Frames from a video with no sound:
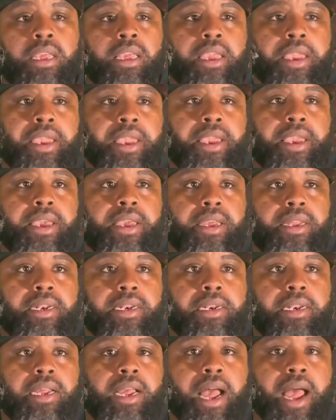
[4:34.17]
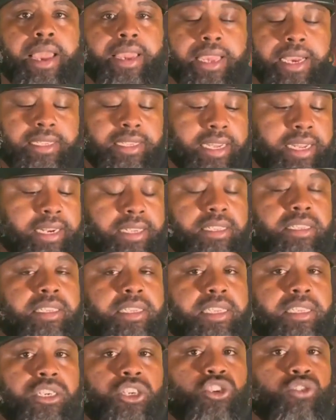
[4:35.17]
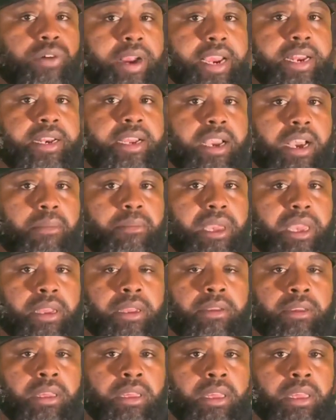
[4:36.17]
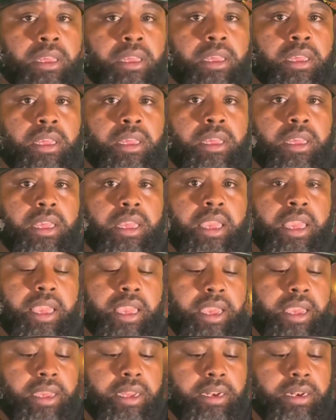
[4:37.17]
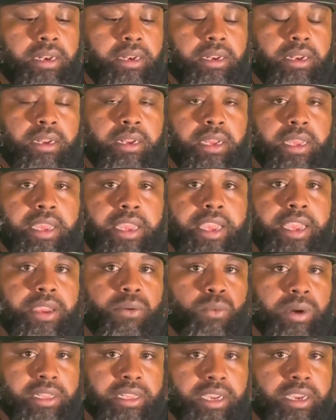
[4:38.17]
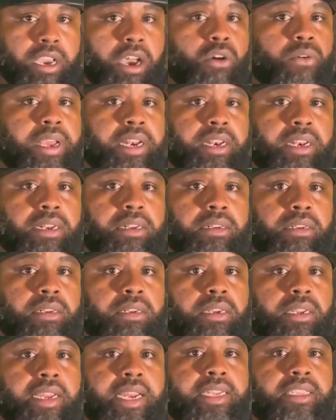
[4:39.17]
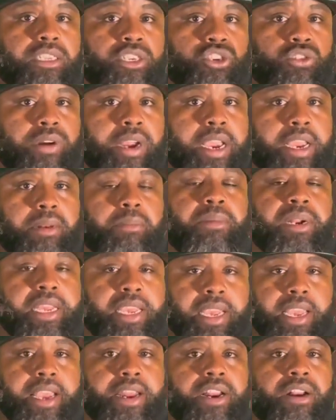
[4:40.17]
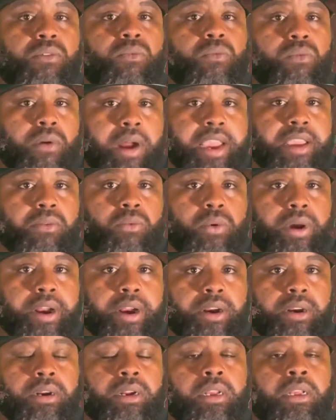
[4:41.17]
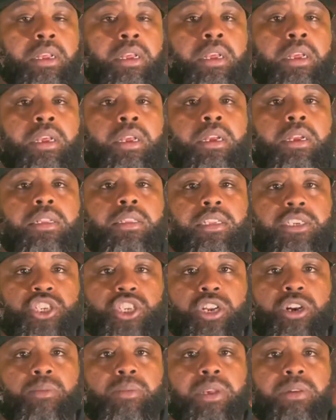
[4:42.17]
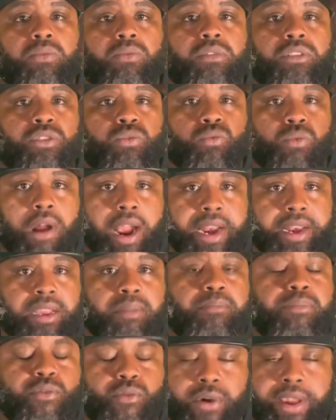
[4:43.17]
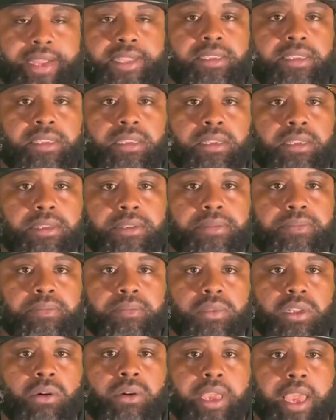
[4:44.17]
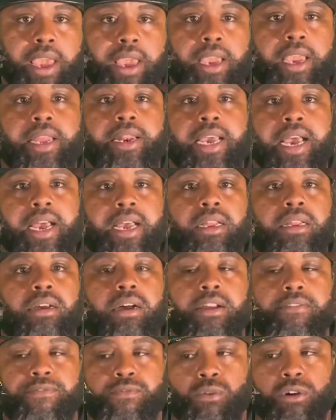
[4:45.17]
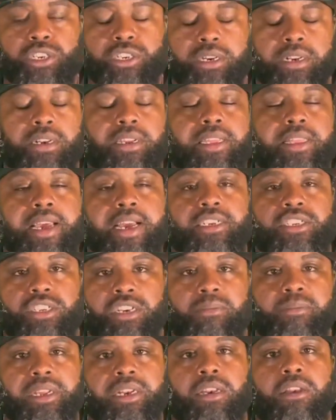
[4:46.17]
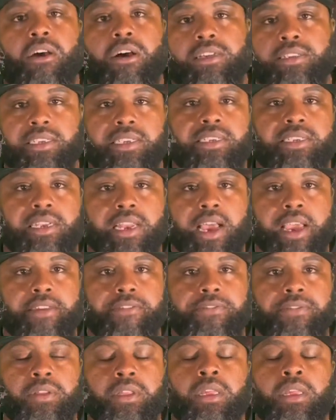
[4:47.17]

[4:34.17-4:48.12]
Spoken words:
and I guess he didn't see the train coming. And he went to go and hit the train, but he hit it right where the gentleman was riding point, okay? And that, unfortunately, that gentleman lost his life.